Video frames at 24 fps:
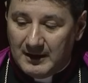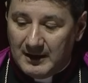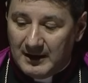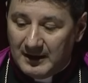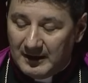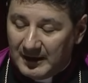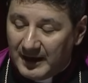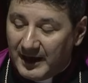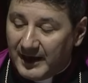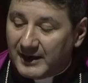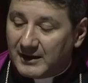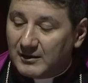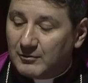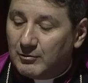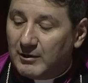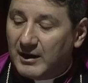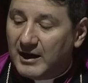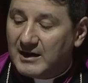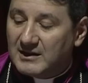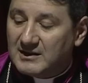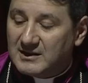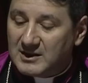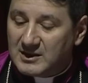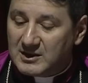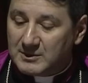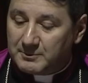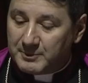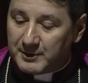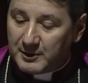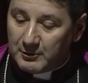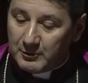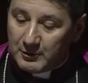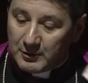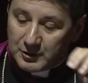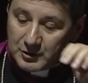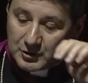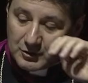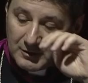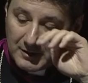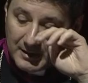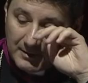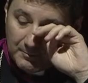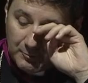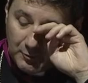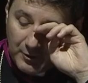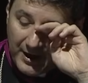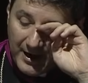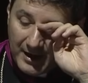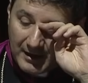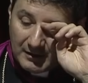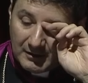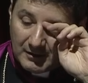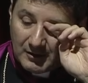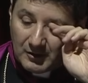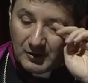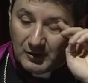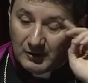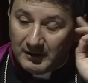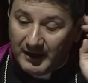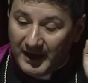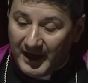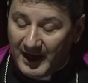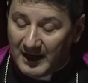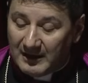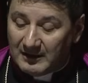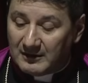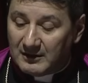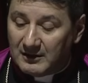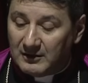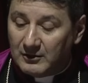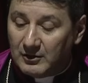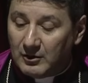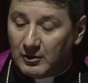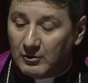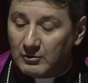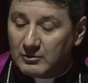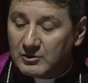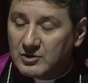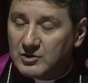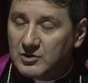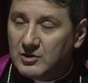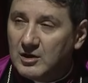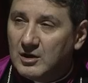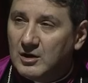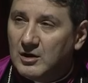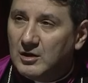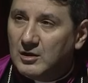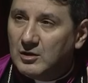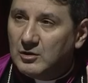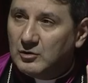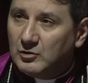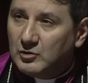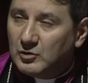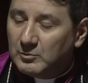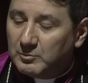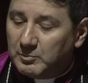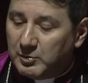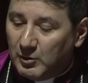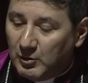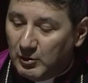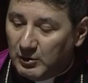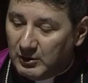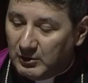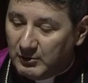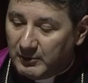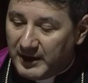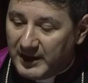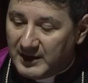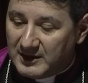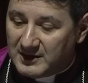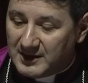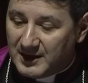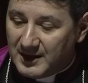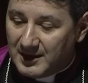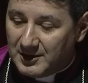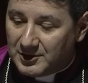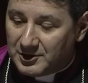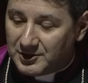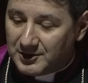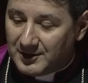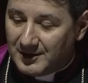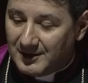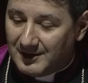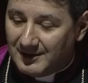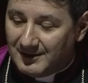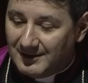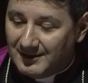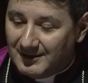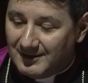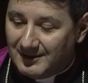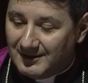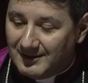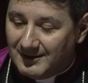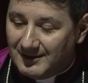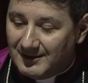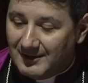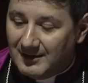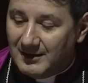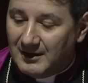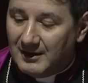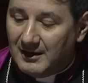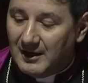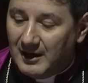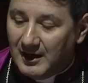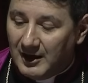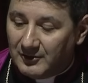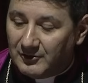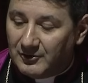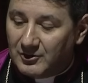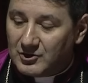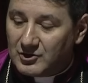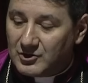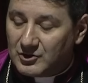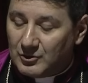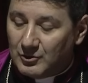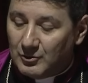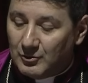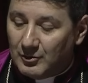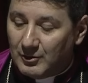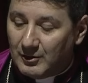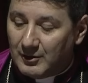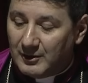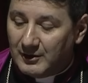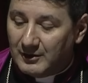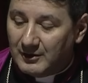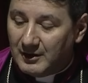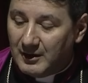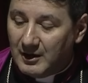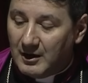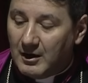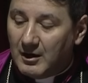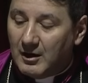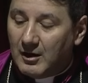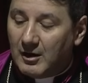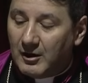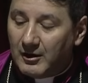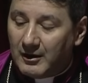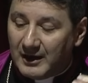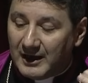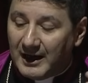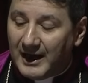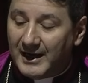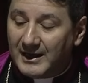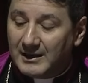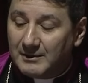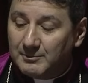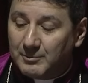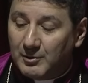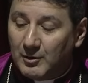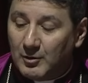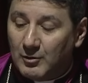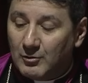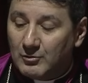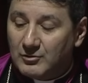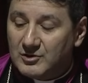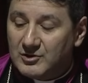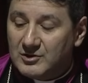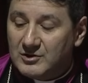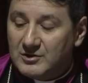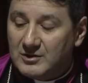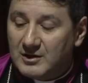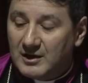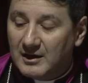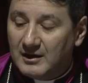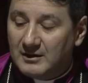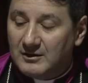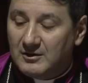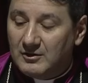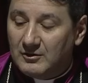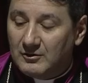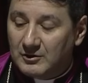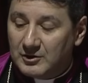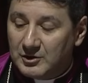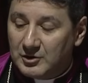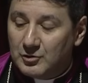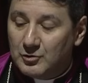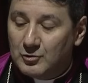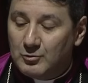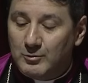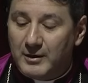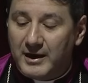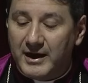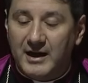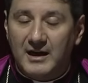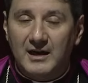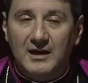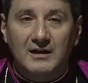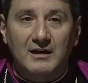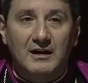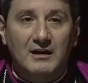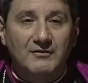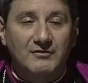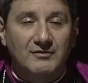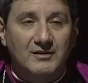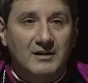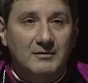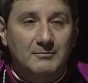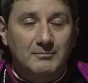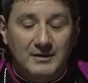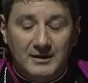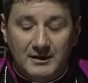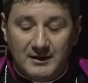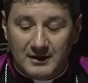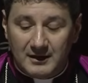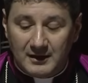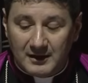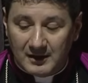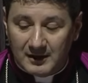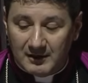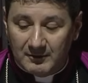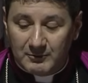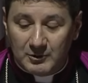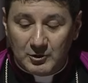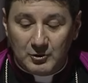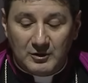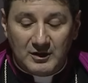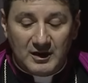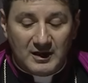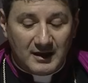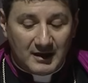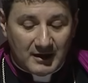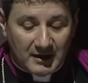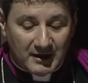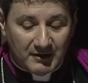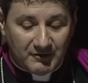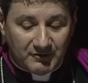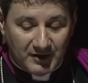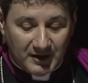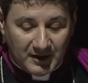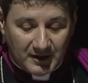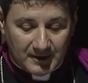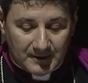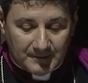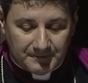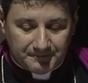Likewise, the spiritual and practical antidotes to polarization underscored are guideposts into a new way of community living.